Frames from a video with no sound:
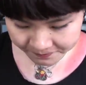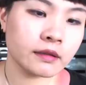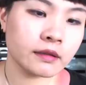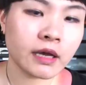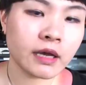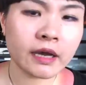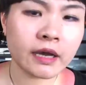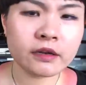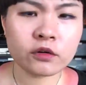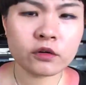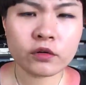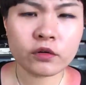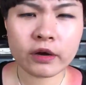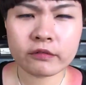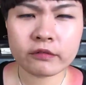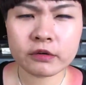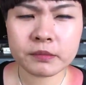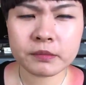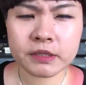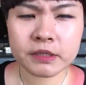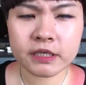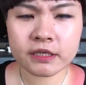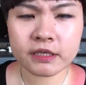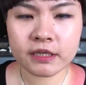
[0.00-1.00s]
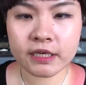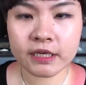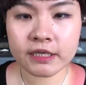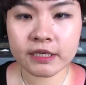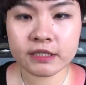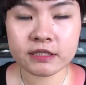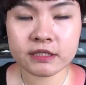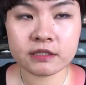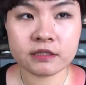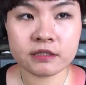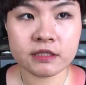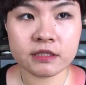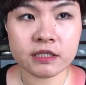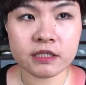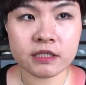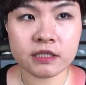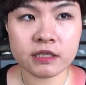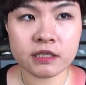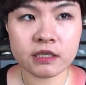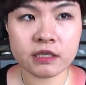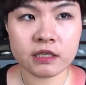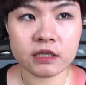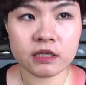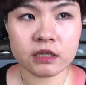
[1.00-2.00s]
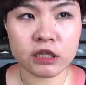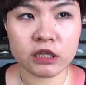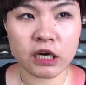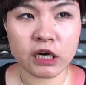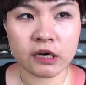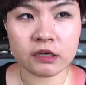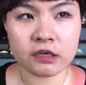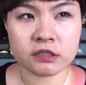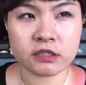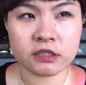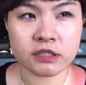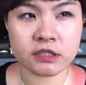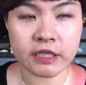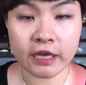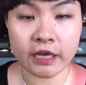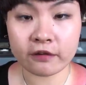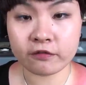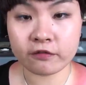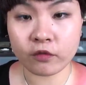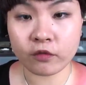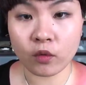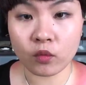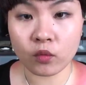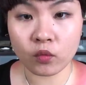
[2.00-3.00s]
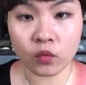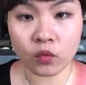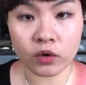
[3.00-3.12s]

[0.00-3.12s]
I know everybody likes the not safe for